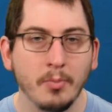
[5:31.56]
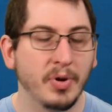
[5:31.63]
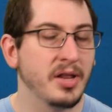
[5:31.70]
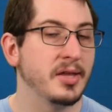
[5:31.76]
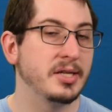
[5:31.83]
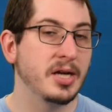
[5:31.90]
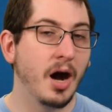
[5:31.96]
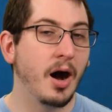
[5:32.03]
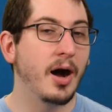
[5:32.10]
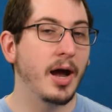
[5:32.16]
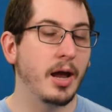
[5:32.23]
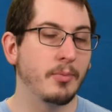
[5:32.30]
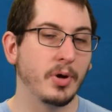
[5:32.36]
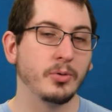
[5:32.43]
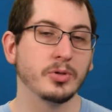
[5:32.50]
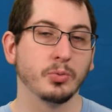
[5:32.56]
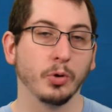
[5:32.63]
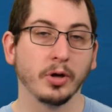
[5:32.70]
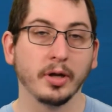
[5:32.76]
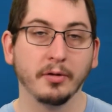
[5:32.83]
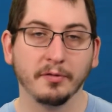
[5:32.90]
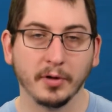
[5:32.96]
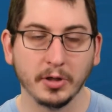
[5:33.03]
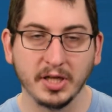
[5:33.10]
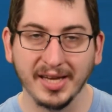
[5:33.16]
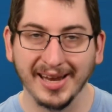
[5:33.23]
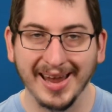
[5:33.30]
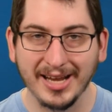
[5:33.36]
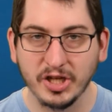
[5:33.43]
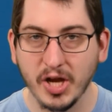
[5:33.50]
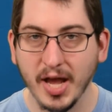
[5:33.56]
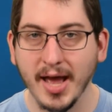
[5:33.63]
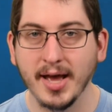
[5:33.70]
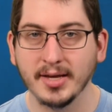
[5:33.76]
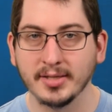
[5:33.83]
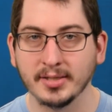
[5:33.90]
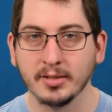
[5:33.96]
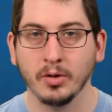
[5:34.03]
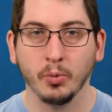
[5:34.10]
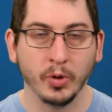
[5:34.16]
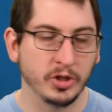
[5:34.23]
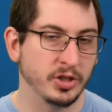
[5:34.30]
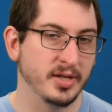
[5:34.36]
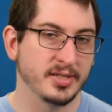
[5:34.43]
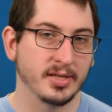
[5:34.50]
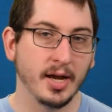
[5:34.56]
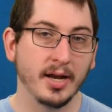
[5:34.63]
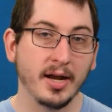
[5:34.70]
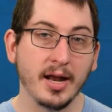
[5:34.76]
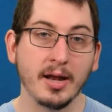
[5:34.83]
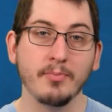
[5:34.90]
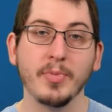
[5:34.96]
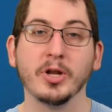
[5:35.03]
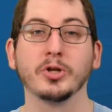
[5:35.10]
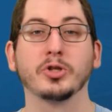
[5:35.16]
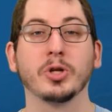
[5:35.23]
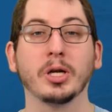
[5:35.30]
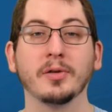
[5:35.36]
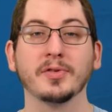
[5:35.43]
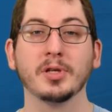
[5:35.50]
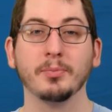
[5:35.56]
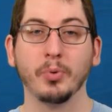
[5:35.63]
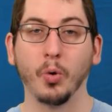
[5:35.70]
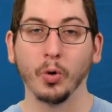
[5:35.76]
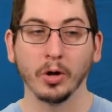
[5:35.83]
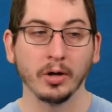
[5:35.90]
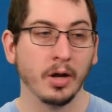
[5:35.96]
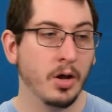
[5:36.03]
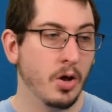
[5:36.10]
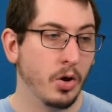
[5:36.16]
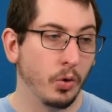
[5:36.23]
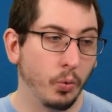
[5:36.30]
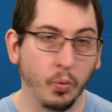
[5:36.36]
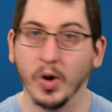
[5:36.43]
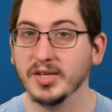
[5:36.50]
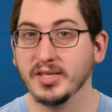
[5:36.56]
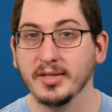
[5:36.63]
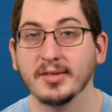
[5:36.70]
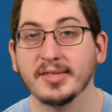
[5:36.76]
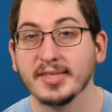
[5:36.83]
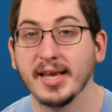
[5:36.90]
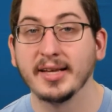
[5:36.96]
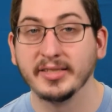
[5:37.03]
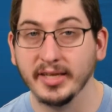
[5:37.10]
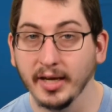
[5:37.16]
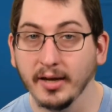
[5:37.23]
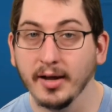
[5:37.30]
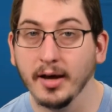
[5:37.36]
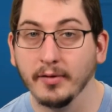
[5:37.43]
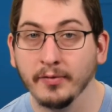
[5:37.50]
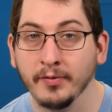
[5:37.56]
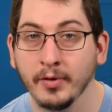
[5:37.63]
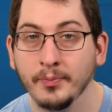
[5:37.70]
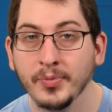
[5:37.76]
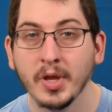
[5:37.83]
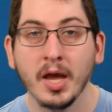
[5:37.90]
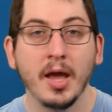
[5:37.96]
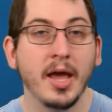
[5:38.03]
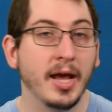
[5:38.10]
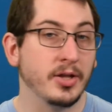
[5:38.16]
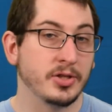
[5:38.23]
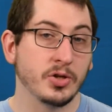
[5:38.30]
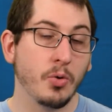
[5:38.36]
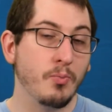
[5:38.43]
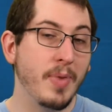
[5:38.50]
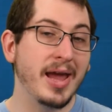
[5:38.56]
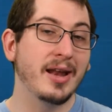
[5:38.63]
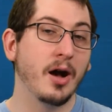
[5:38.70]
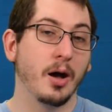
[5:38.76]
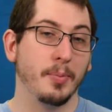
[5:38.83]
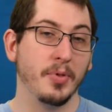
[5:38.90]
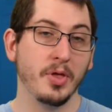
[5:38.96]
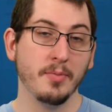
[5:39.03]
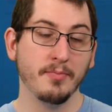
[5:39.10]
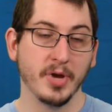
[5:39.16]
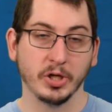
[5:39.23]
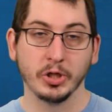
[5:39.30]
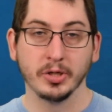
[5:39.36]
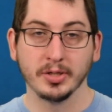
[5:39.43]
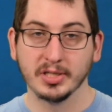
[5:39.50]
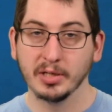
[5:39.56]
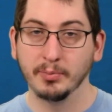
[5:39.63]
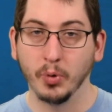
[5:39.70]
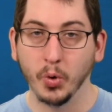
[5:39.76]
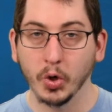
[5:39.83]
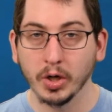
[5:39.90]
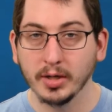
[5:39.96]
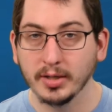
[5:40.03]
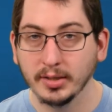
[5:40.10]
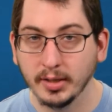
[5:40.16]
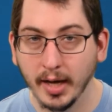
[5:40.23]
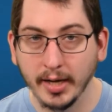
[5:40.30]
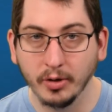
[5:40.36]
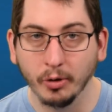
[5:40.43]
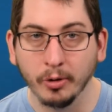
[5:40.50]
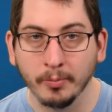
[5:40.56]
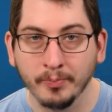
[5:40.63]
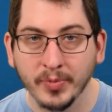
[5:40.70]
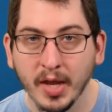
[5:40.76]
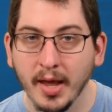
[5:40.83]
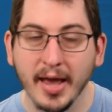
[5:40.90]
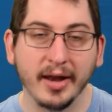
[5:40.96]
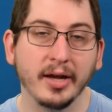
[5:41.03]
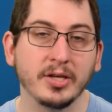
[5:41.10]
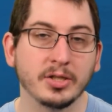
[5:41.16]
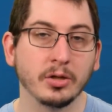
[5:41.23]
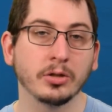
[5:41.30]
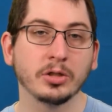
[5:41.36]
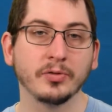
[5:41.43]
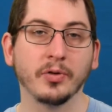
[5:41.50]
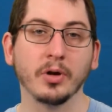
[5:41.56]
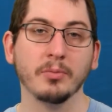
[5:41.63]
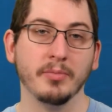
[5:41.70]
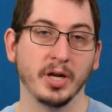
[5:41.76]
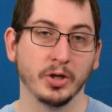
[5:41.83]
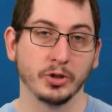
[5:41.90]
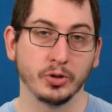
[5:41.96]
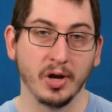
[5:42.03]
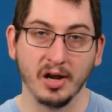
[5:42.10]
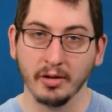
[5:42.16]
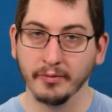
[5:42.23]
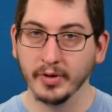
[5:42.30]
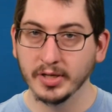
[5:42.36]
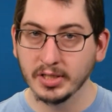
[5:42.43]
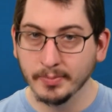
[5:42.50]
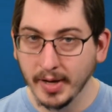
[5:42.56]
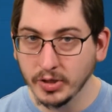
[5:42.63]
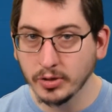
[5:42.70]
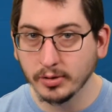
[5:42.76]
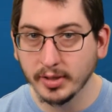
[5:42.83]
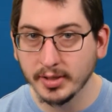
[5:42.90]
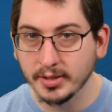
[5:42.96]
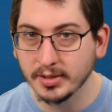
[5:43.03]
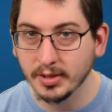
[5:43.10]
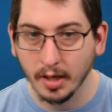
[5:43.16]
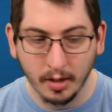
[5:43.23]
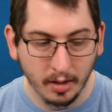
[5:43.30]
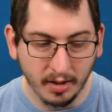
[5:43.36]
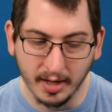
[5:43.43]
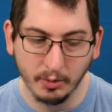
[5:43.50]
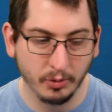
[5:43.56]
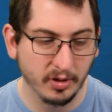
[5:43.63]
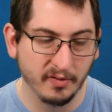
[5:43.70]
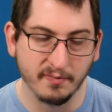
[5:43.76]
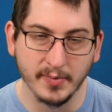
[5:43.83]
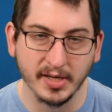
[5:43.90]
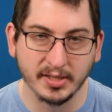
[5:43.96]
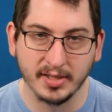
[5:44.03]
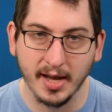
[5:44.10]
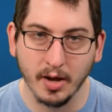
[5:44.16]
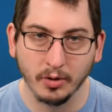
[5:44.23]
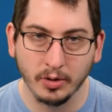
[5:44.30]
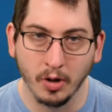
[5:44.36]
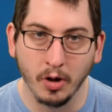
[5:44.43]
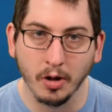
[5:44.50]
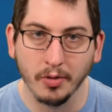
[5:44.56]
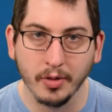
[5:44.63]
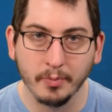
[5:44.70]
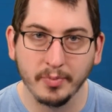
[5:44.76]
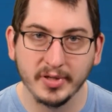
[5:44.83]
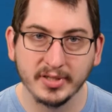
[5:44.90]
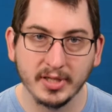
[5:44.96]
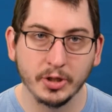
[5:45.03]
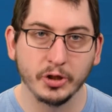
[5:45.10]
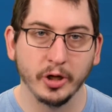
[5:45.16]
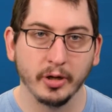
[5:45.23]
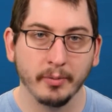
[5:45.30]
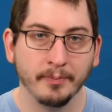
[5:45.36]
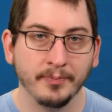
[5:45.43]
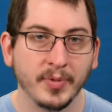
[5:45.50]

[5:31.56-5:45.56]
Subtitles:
But at the time, I was working for DHS, which decided administrative support wasn't sexy enough, and so made up the mission support title. Had I searched for administrative specialist, I would have missed out on the position.